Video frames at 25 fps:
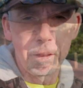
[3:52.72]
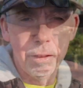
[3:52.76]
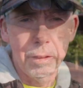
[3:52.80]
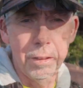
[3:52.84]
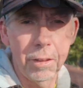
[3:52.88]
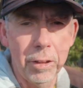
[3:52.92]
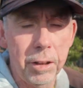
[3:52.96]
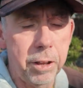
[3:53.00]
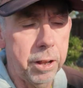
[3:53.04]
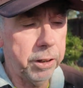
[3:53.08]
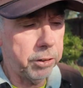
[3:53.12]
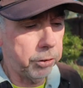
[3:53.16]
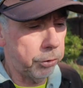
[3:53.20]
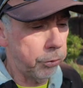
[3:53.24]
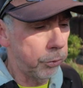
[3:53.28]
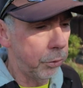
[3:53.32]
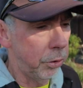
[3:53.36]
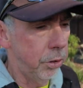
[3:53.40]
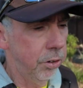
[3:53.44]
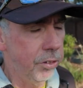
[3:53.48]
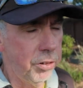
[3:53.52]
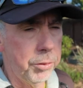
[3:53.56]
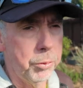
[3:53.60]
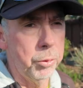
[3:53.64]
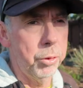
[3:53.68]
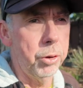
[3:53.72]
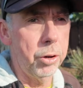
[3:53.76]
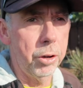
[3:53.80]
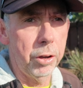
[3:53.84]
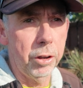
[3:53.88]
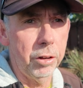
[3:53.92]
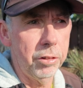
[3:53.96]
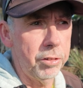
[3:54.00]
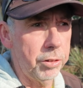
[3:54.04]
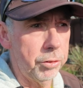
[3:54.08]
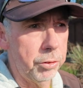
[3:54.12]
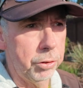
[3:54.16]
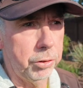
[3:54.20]
The next reason why
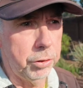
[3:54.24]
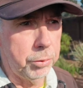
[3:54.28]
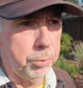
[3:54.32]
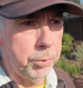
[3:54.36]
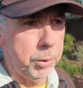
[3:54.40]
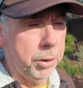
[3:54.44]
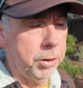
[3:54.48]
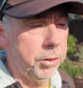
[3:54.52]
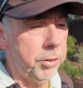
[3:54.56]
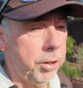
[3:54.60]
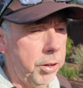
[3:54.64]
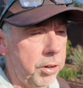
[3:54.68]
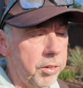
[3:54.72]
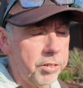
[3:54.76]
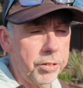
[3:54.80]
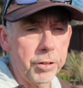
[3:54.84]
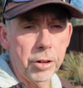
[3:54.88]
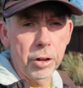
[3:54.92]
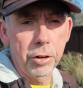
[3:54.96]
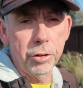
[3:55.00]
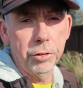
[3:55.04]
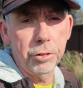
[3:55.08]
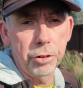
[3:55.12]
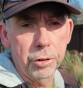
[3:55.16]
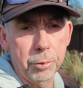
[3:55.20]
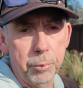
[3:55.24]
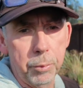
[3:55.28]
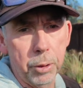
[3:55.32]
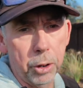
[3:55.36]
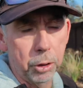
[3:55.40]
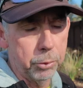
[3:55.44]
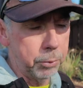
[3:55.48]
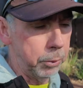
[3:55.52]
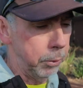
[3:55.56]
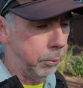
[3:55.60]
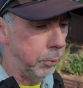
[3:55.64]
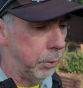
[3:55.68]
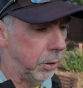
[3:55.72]
it's good to be a tennis coach in
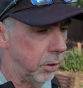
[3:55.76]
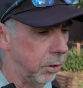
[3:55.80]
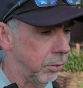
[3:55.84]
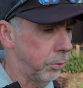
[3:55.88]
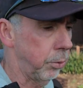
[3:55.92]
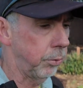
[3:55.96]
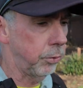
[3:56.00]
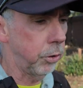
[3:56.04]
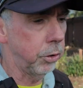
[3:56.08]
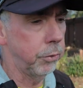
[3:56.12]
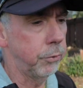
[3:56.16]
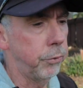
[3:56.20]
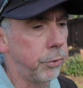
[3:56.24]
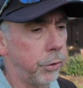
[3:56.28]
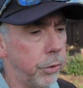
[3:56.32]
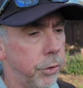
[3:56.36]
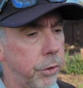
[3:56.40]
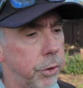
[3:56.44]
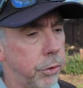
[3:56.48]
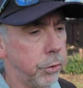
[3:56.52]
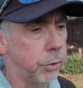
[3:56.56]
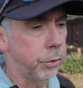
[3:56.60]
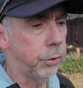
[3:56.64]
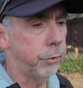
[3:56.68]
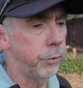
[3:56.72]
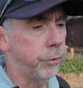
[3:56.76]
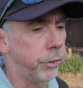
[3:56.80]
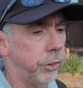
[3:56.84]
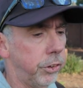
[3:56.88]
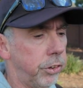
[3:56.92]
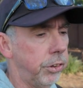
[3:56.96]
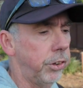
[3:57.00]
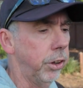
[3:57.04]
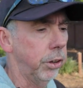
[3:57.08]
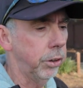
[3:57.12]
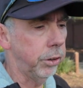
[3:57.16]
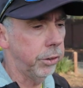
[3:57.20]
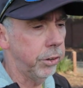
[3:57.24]
Melbourne, because we've got very good
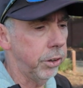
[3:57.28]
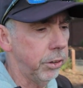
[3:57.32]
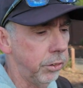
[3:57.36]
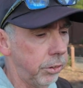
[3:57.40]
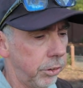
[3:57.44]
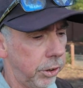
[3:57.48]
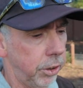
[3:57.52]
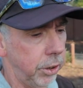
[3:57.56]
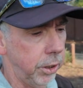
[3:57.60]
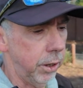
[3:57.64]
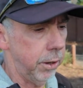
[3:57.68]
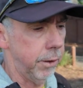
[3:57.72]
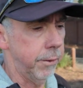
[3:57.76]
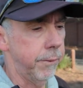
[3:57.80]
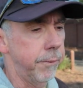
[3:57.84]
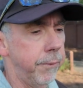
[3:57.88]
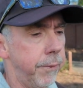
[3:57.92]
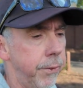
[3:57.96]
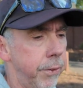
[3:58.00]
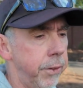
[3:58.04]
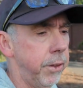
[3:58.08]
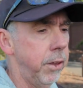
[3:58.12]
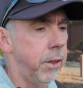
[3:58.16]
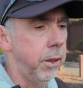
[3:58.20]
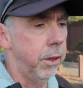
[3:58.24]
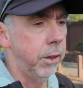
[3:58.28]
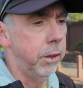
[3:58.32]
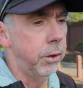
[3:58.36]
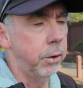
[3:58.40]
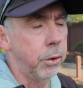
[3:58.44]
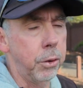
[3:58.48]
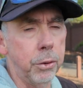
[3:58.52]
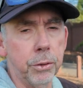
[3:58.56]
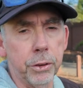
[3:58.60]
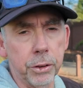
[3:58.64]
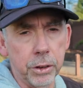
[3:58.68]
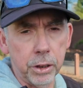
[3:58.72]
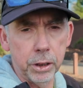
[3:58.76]
facilities here.
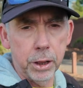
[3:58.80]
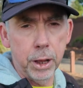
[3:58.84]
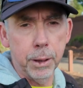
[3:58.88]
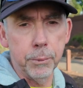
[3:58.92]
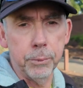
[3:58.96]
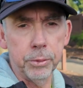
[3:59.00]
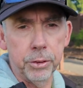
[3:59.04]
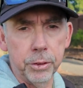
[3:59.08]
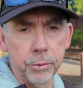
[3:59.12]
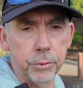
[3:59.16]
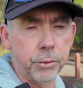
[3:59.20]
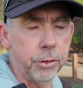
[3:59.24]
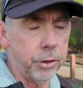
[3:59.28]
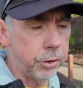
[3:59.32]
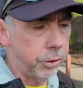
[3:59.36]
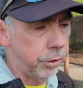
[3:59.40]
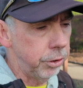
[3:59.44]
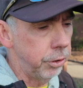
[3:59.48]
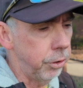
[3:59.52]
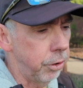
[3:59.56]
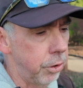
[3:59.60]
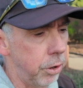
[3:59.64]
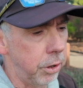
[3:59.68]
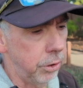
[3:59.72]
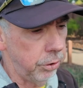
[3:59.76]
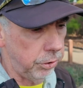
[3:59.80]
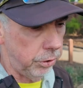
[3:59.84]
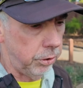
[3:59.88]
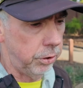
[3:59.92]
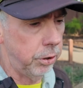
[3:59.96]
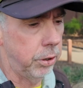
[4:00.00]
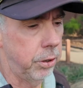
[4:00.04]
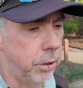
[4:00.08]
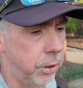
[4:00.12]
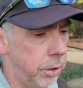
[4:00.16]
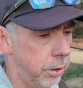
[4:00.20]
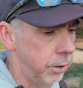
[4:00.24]
All the clubs are very nice.